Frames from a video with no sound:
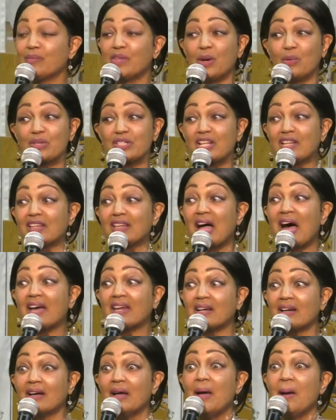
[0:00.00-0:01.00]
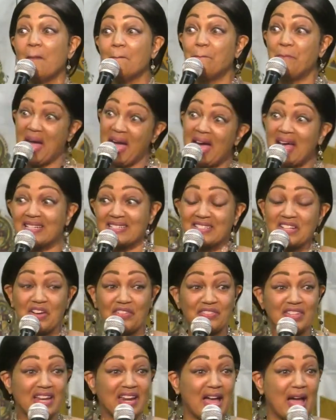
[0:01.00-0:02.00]
There was a lot of bad
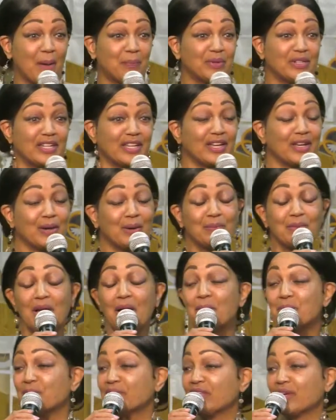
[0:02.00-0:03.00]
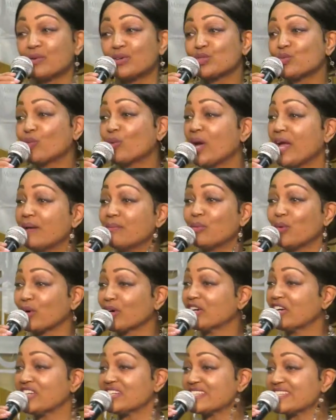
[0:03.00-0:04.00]
stuff that happened to him, but there was way more
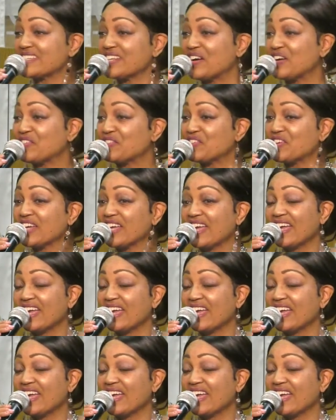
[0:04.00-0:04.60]
good stuff.